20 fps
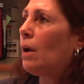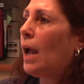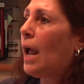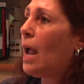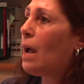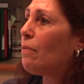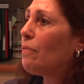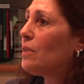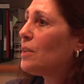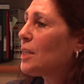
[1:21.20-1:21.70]

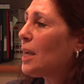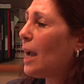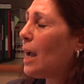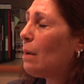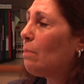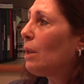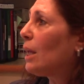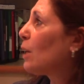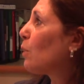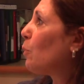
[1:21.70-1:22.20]
half the
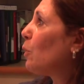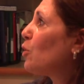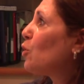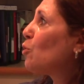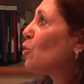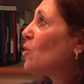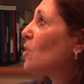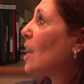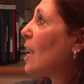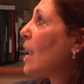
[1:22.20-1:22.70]
time, like when
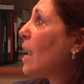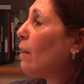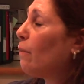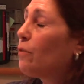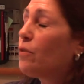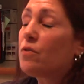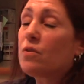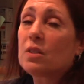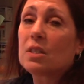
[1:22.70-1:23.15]
you, they have